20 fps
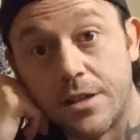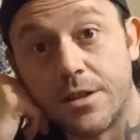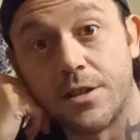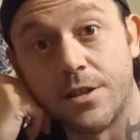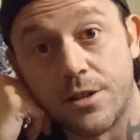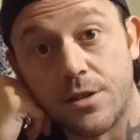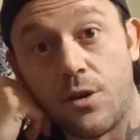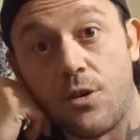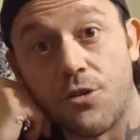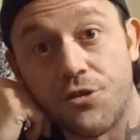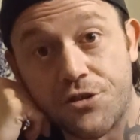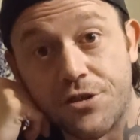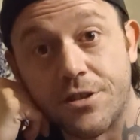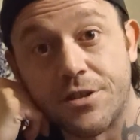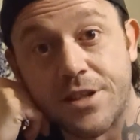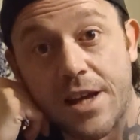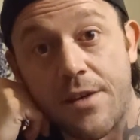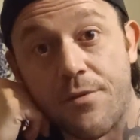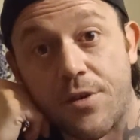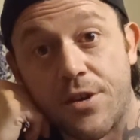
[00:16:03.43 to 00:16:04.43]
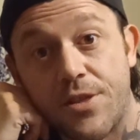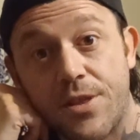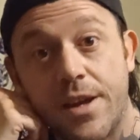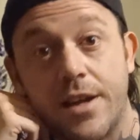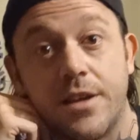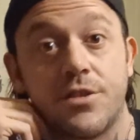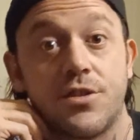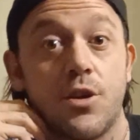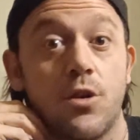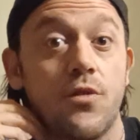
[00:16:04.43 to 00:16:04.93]
A good holster is
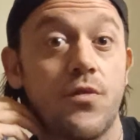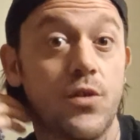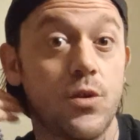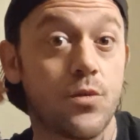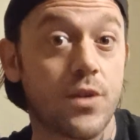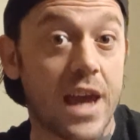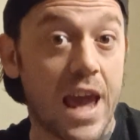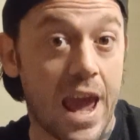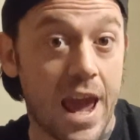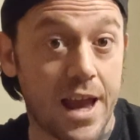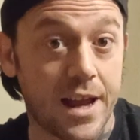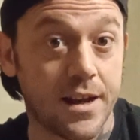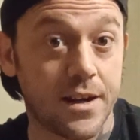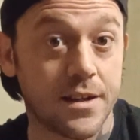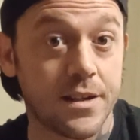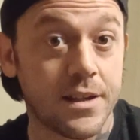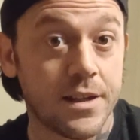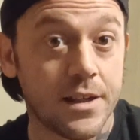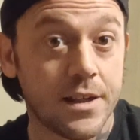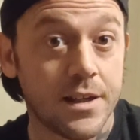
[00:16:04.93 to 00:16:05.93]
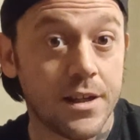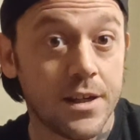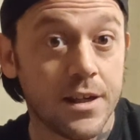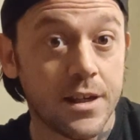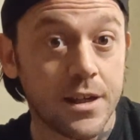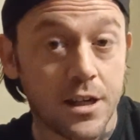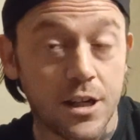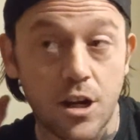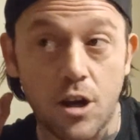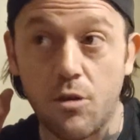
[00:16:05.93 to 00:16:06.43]
everything. So if you can,
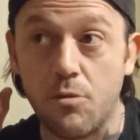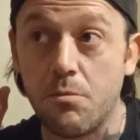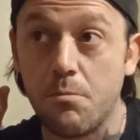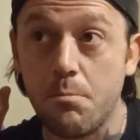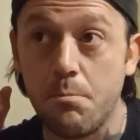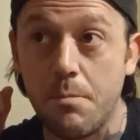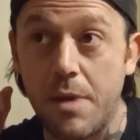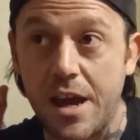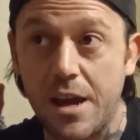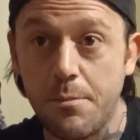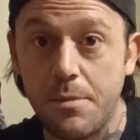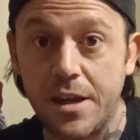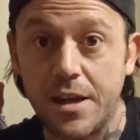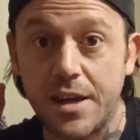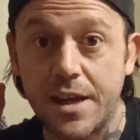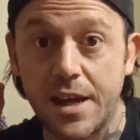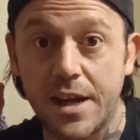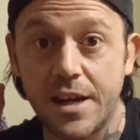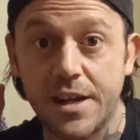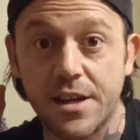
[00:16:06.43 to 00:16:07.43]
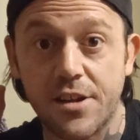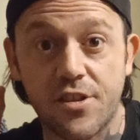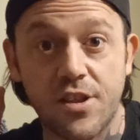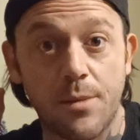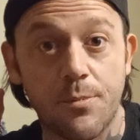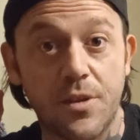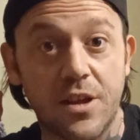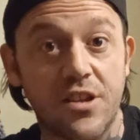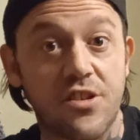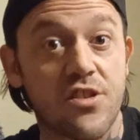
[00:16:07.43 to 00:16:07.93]
maybe get into
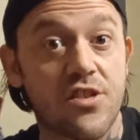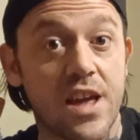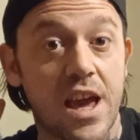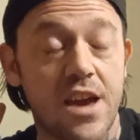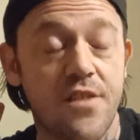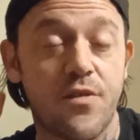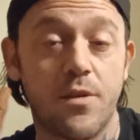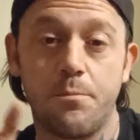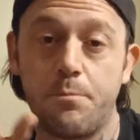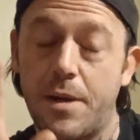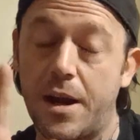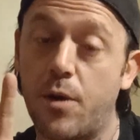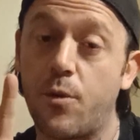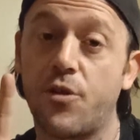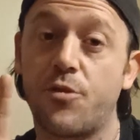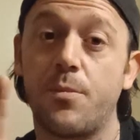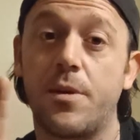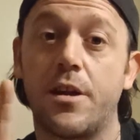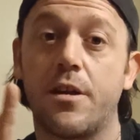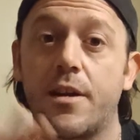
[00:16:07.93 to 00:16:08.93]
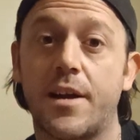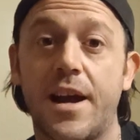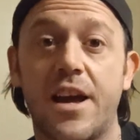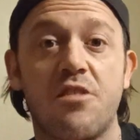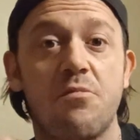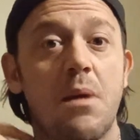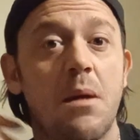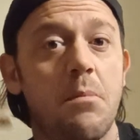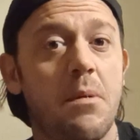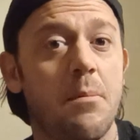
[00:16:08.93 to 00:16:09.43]
something safe, and bear with me here,
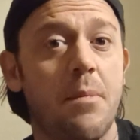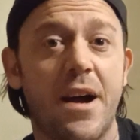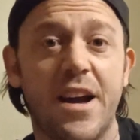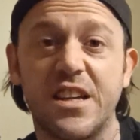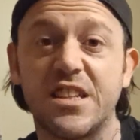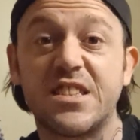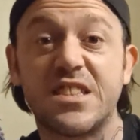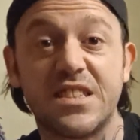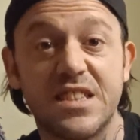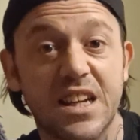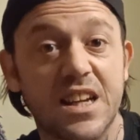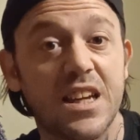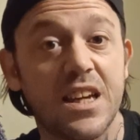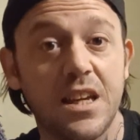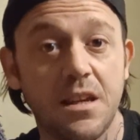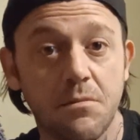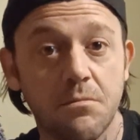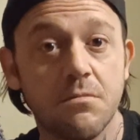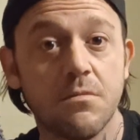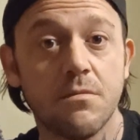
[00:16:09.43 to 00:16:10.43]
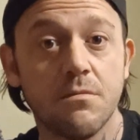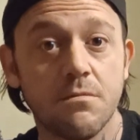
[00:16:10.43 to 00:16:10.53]
guys, maybe buy a sticky,